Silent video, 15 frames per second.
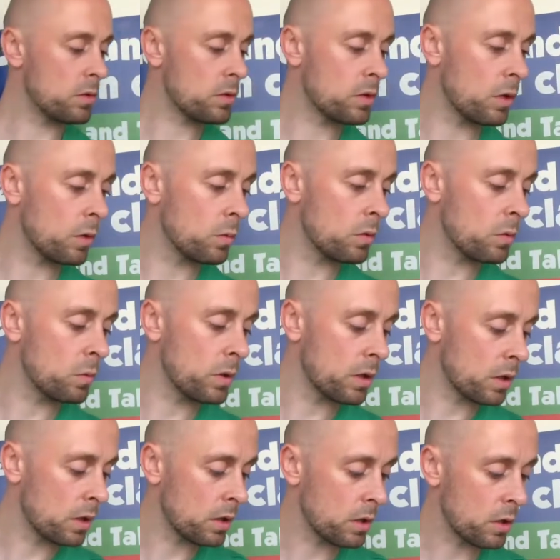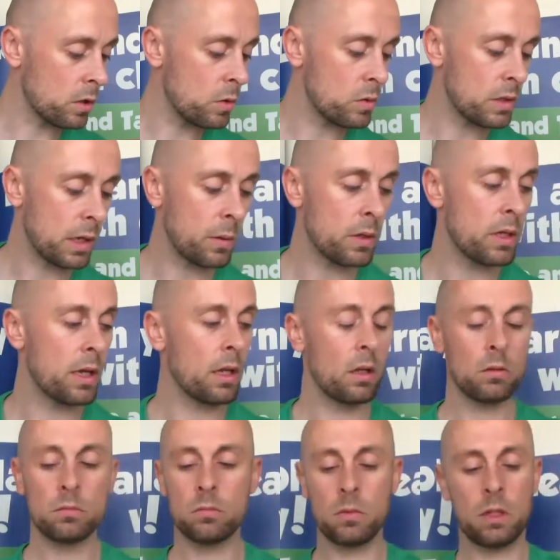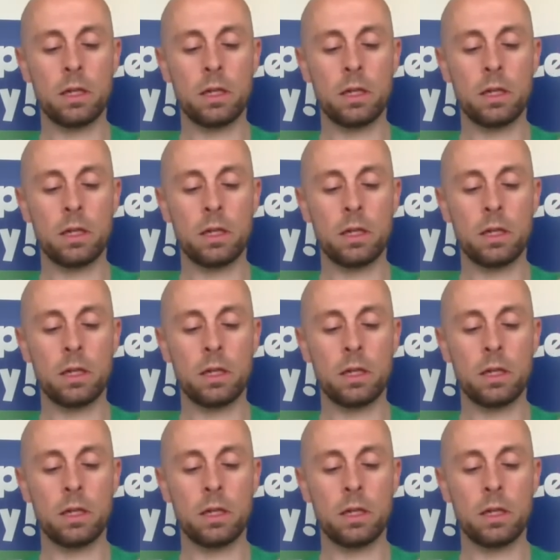So we are going to use our yellow.